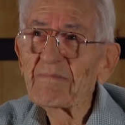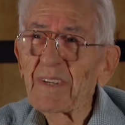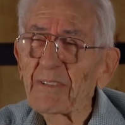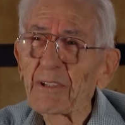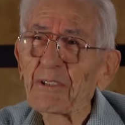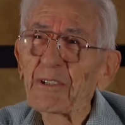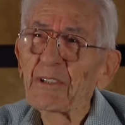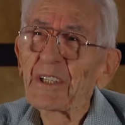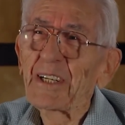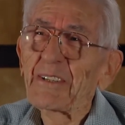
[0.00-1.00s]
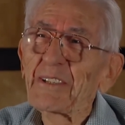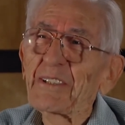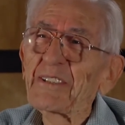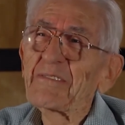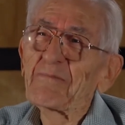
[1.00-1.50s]
When you're younger,
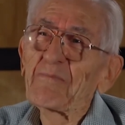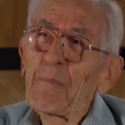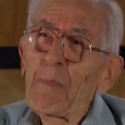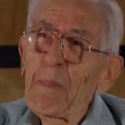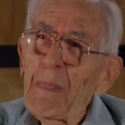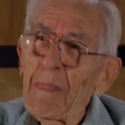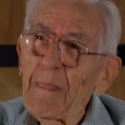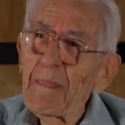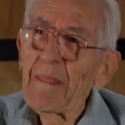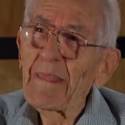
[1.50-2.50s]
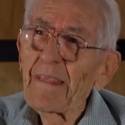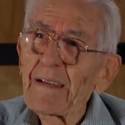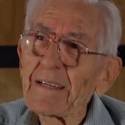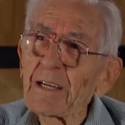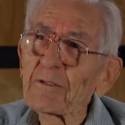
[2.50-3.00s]
you're
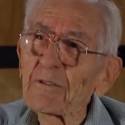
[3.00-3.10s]
not so